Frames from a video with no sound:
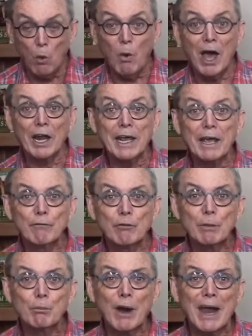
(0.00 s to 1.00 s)
while
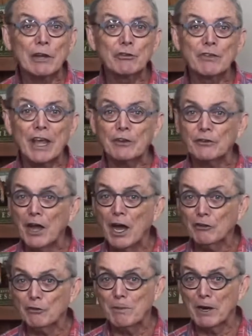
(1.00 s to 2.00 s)
every branch that
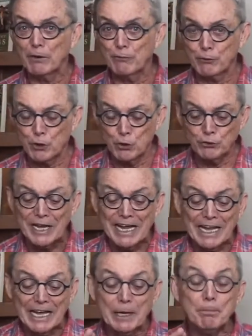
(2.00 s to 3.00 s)
does bear fruit,
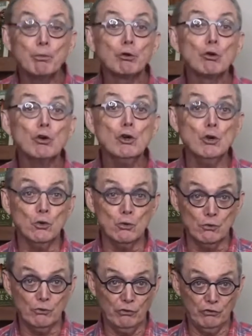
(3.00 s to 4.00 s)
He
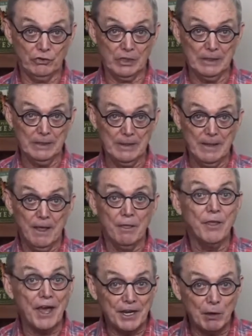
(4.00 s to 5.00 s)
prunes
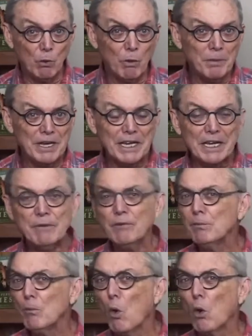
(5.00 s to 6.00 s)
that it will be
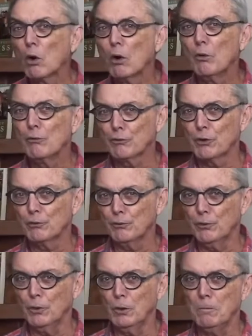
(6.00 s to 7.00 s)
even more
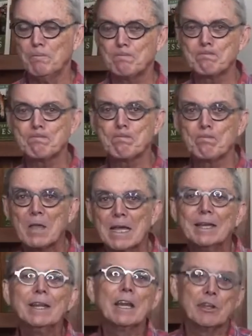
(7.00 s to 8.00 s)
fruitful.
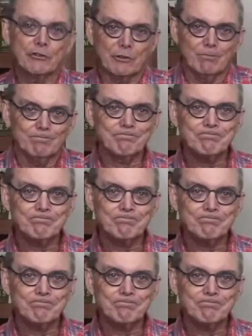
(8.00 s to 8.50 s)
Now listen,